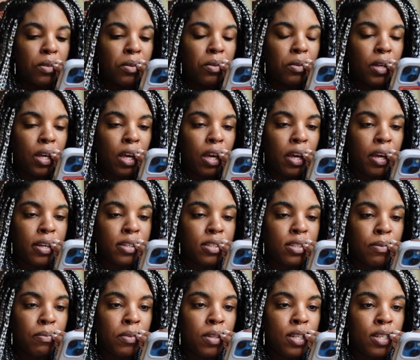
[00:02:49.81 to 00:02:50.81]
Okay,
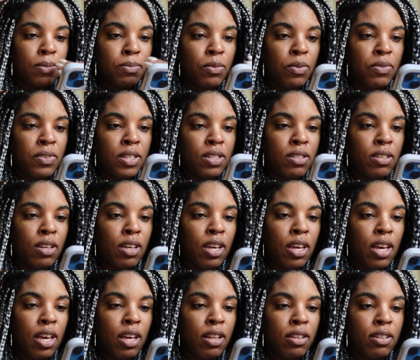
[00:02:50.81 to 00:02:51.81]
some of these movies look
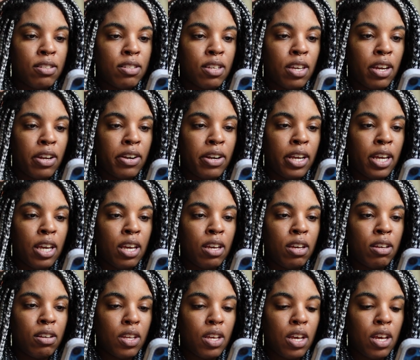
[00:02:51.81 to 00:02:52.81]
hella
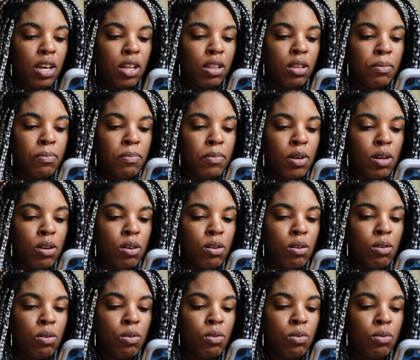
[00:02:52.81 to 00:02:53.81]
scary.
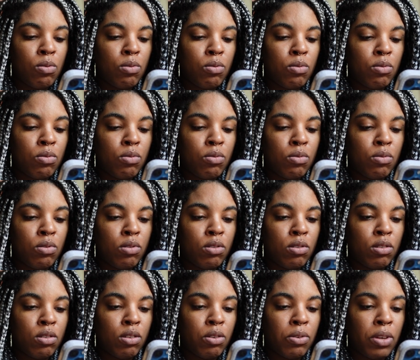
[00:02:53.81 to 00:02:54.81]
Alamo
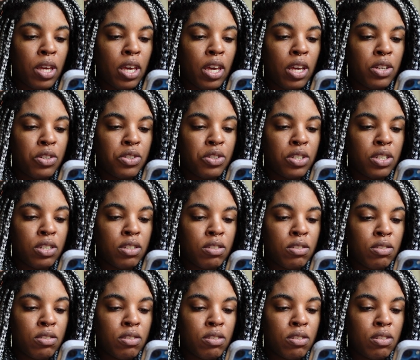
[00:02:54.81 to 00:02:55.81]

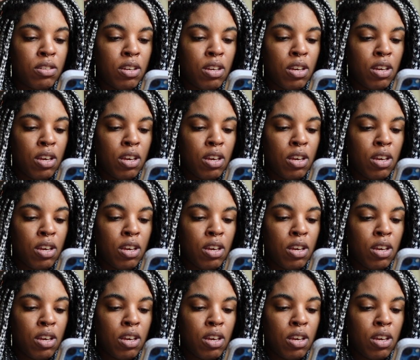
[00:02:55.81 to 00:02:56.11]
locations.